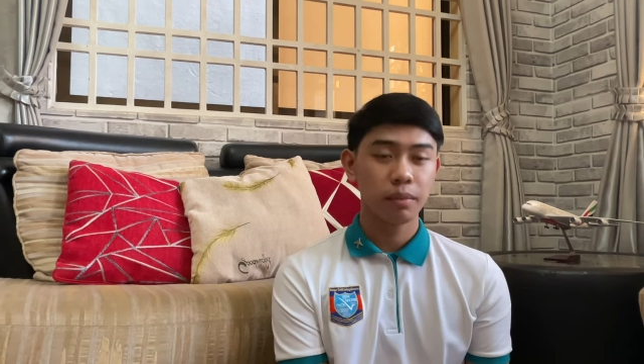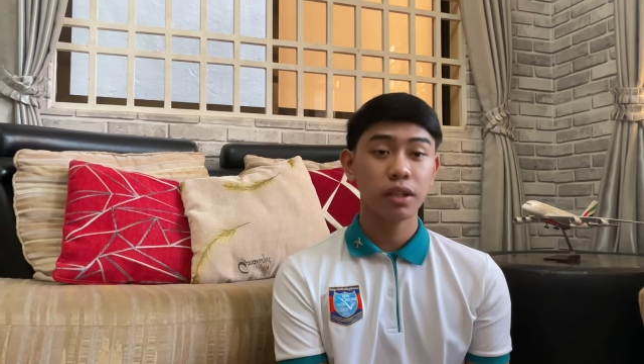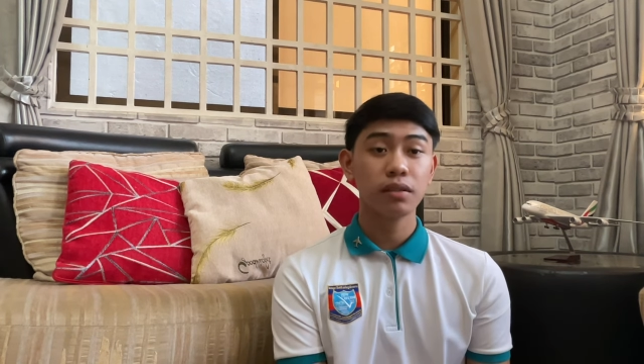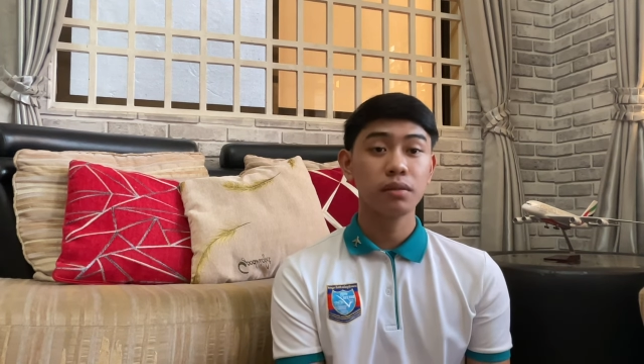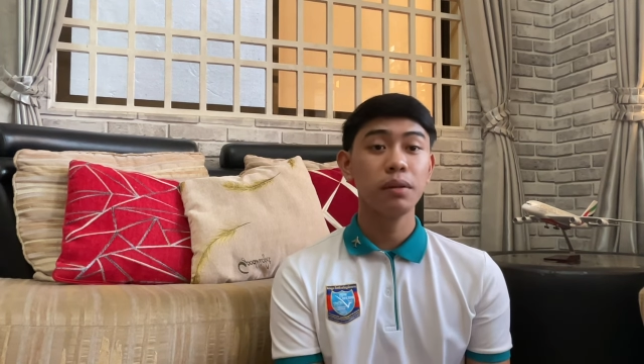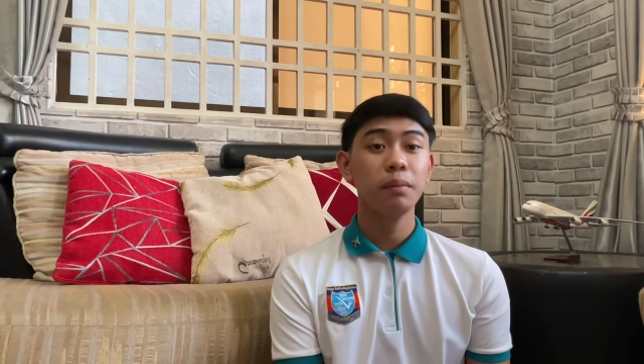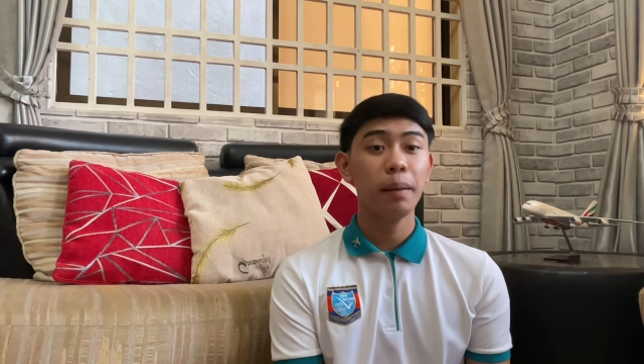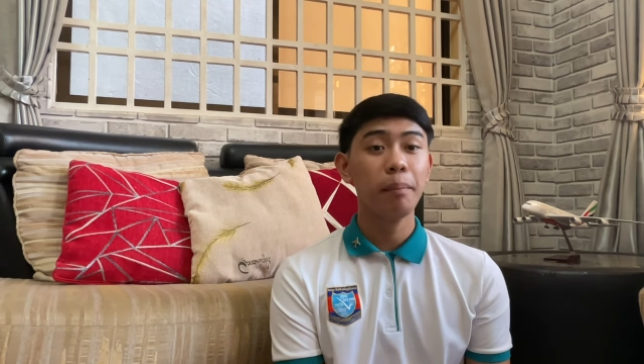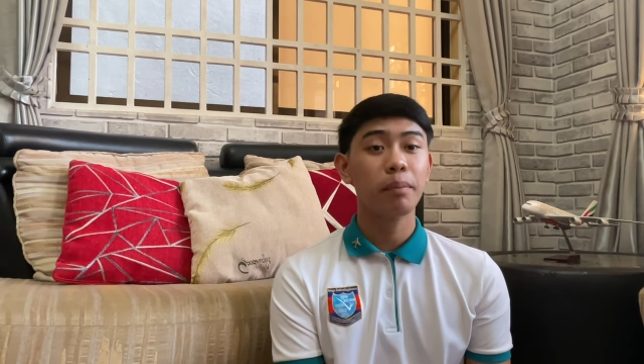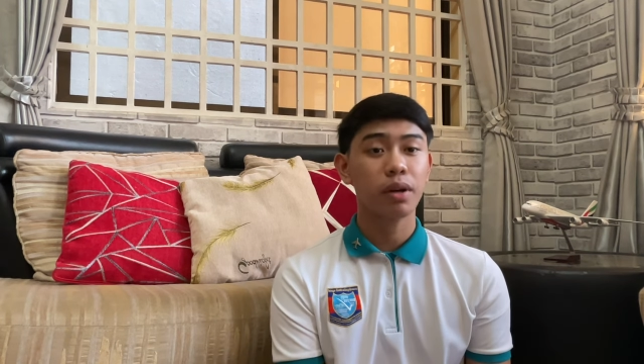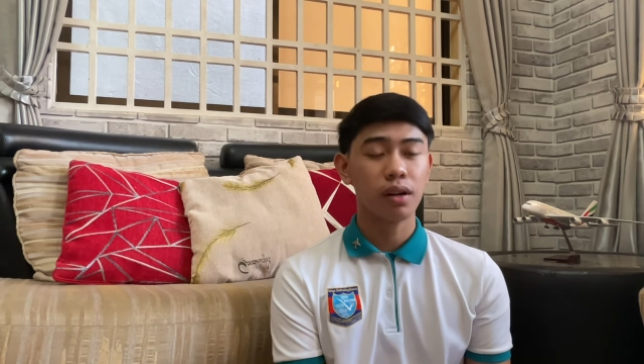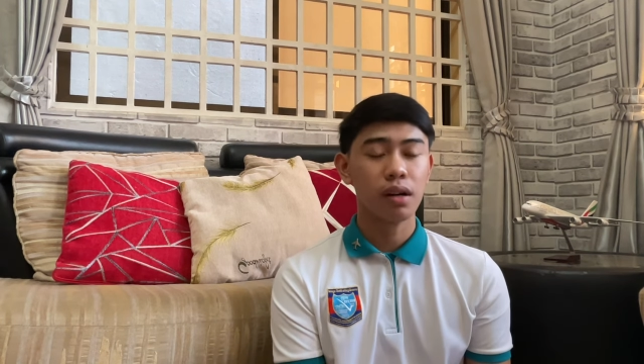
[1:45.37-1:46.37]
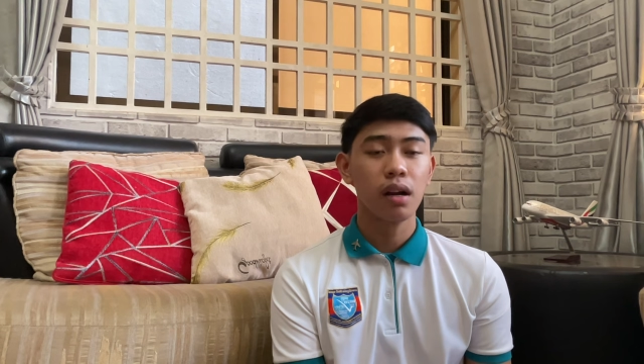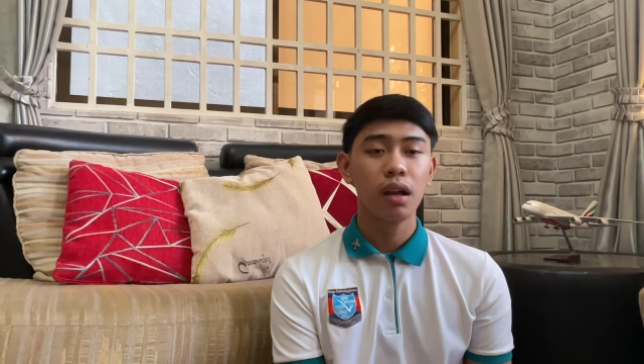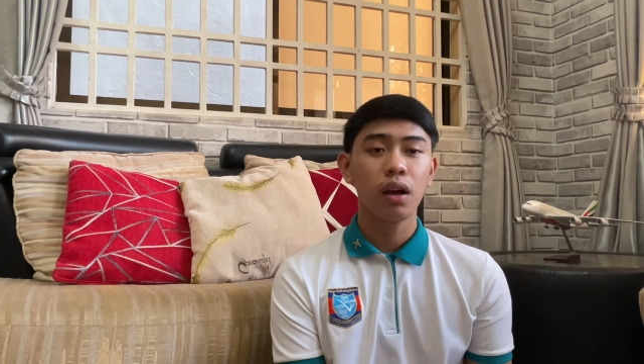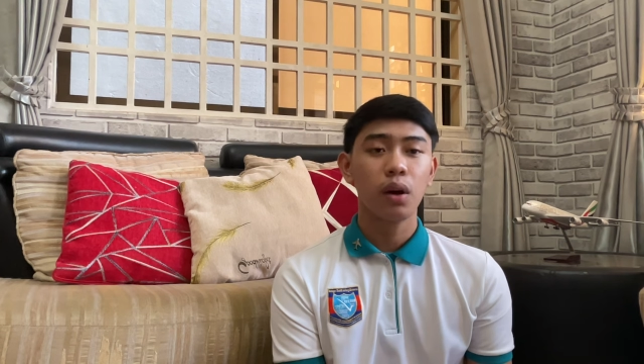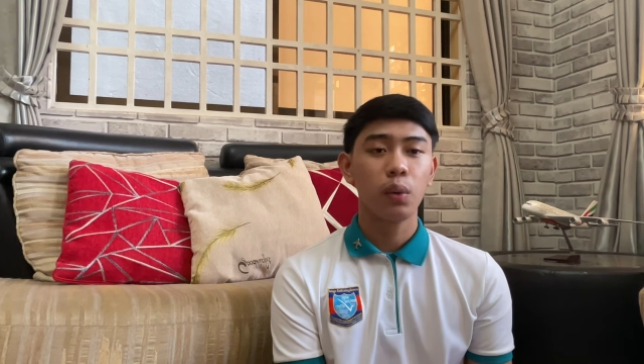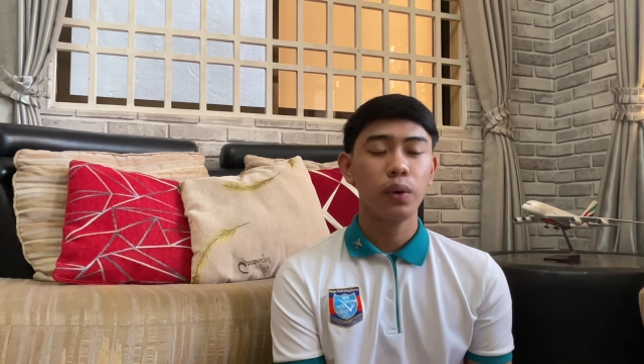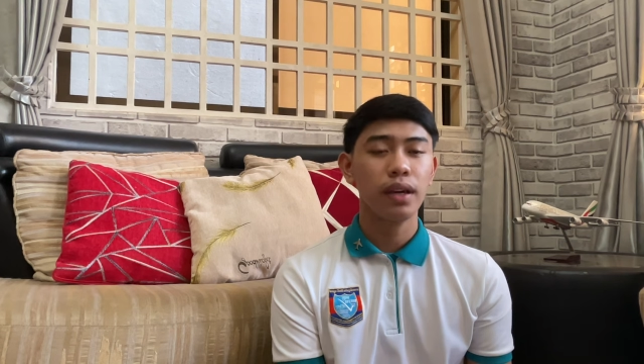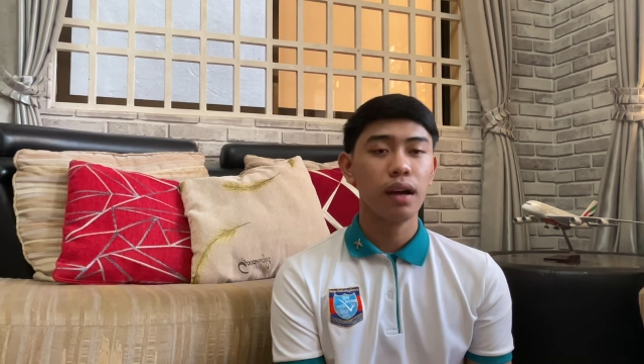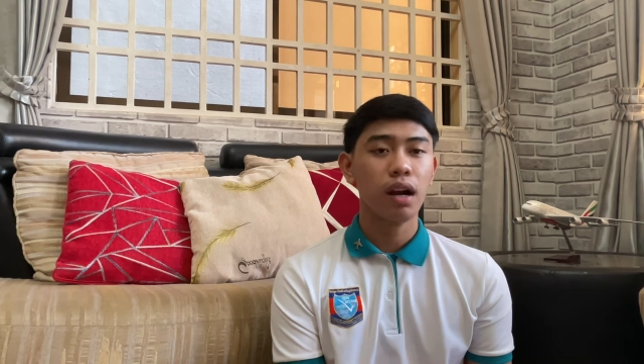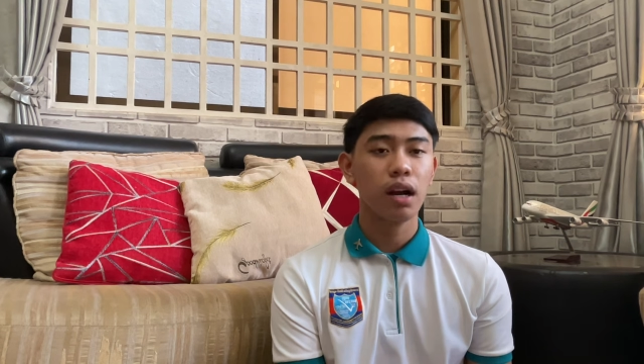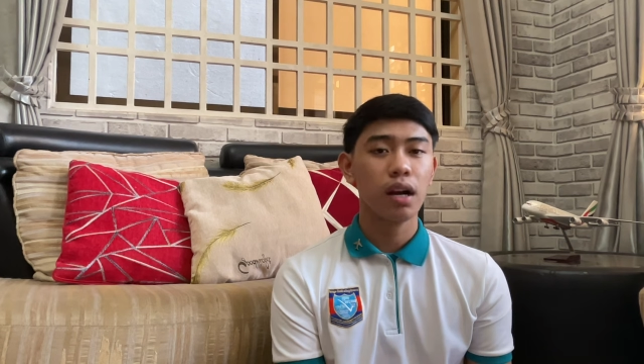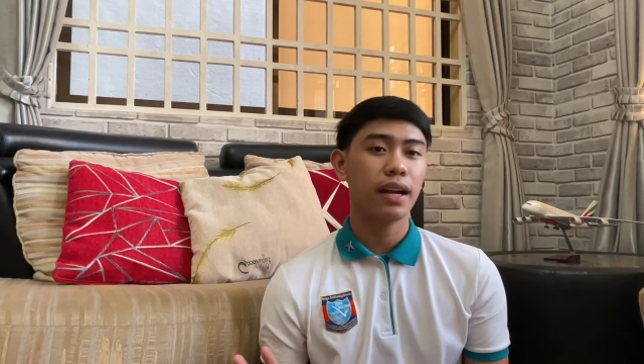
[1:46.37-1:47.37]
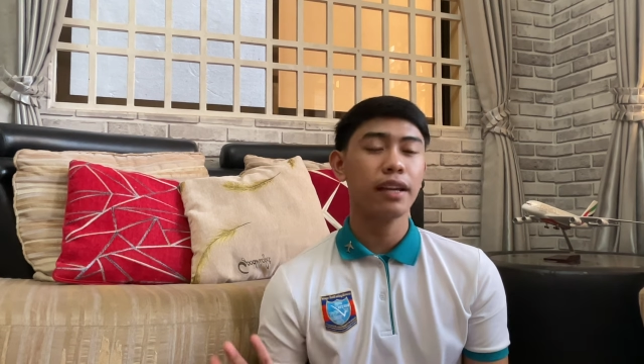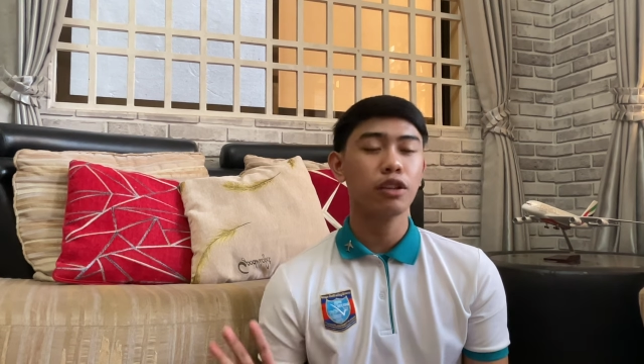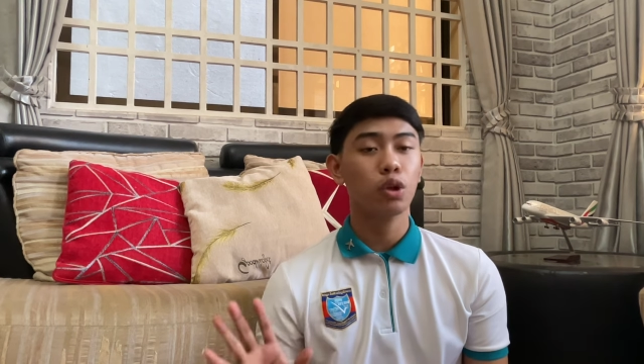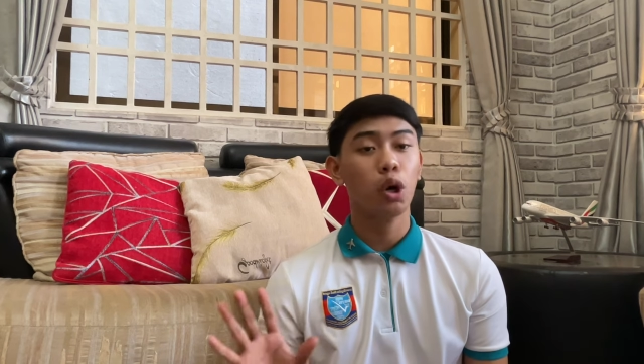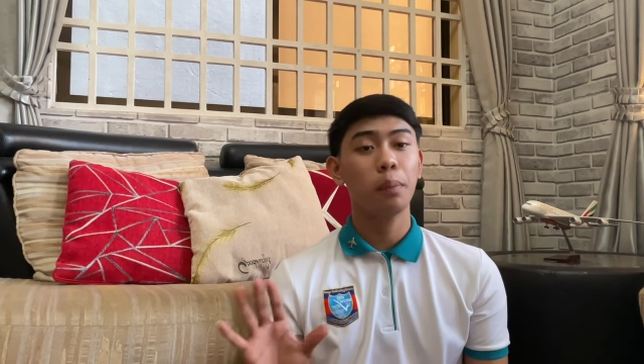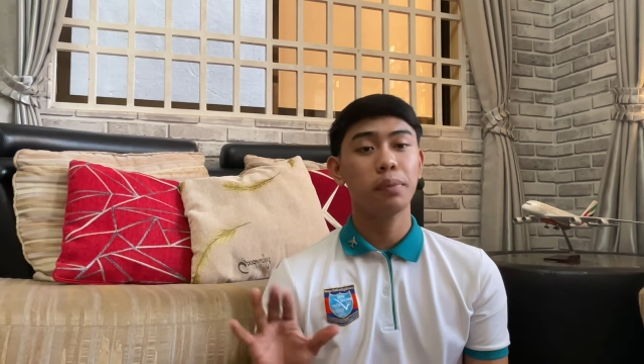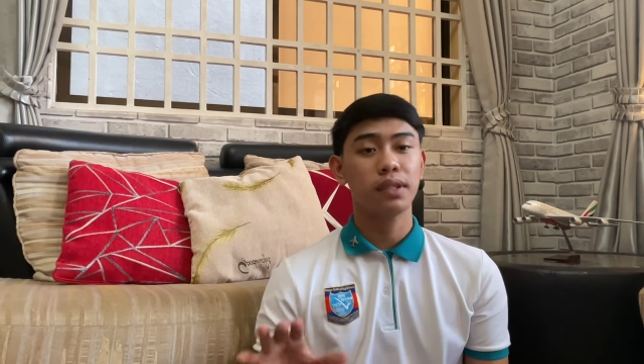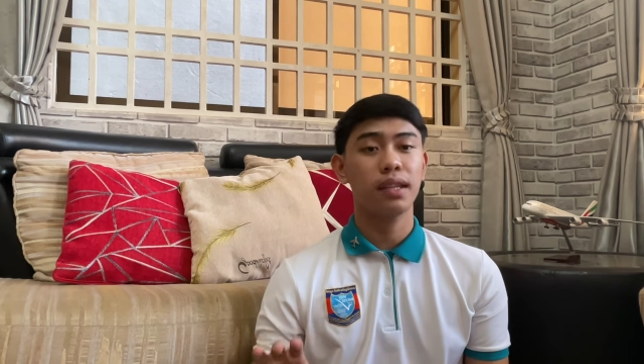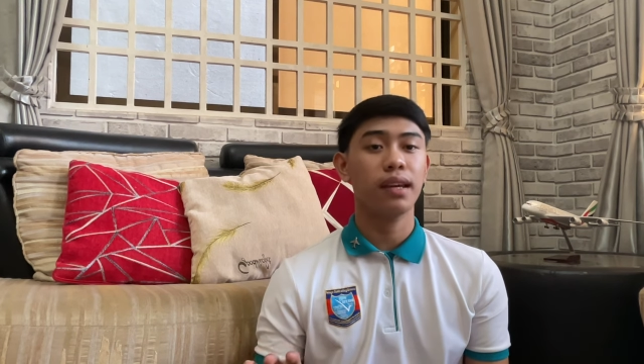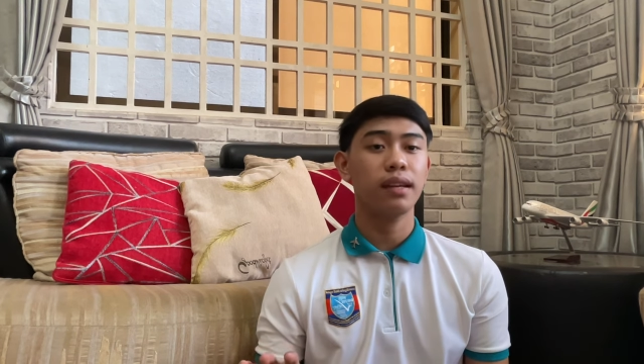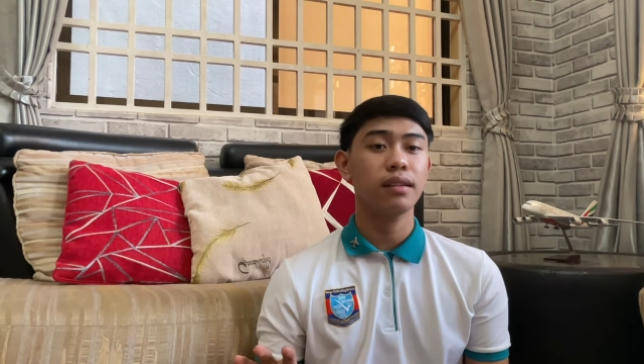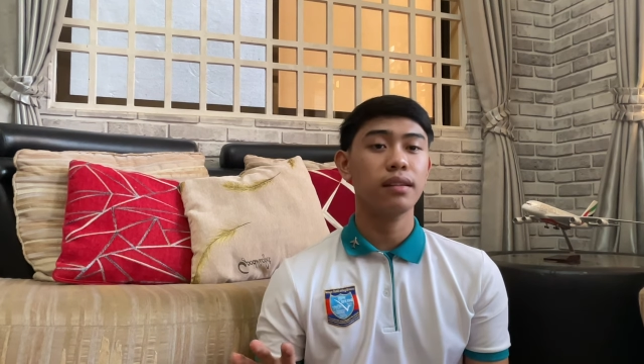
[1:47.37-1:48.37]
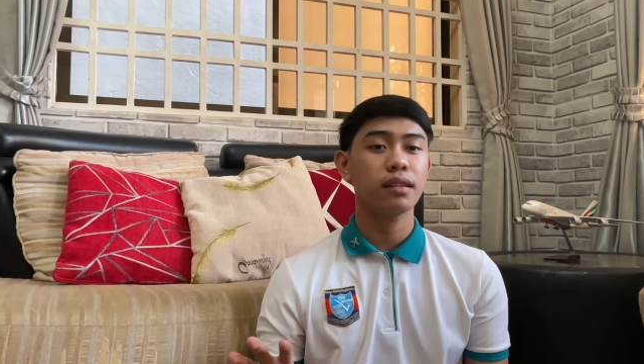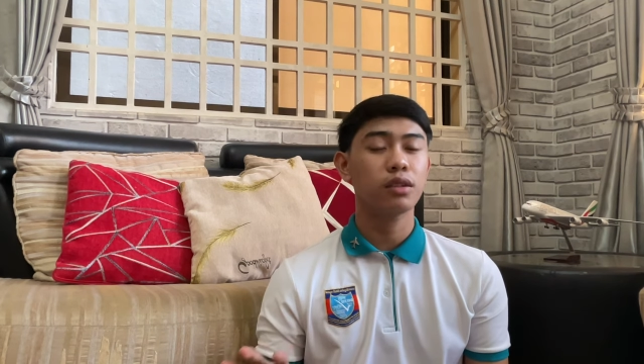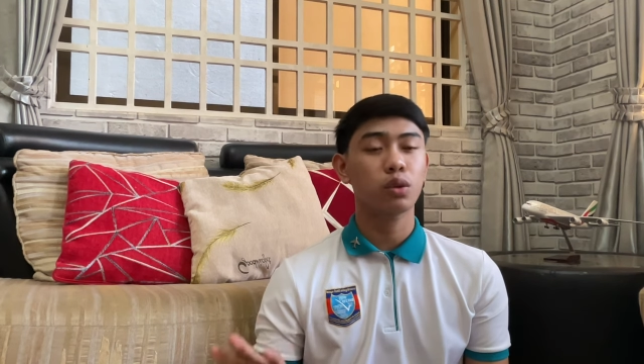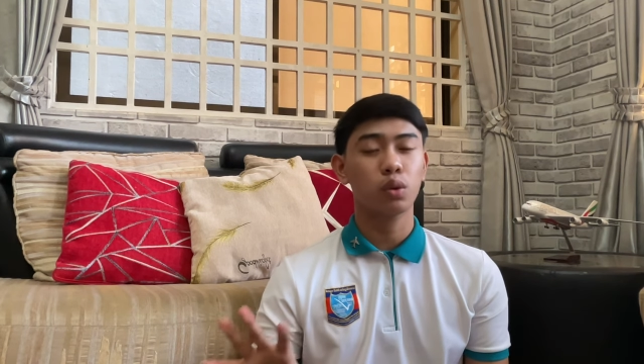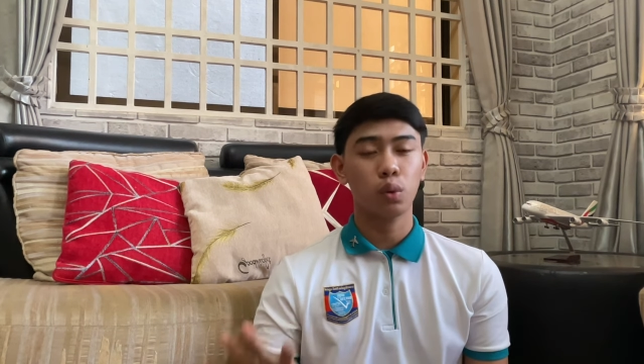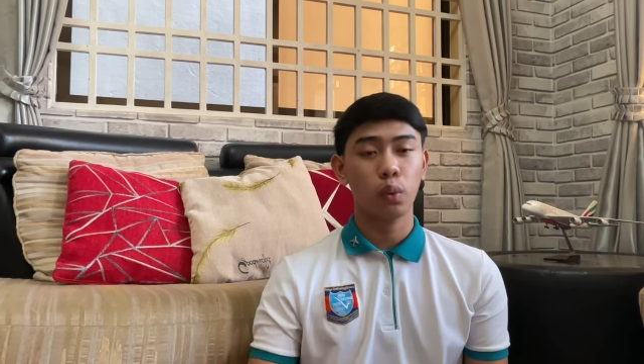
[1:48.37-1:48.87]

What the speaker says: Because remember, we are trying to obtain the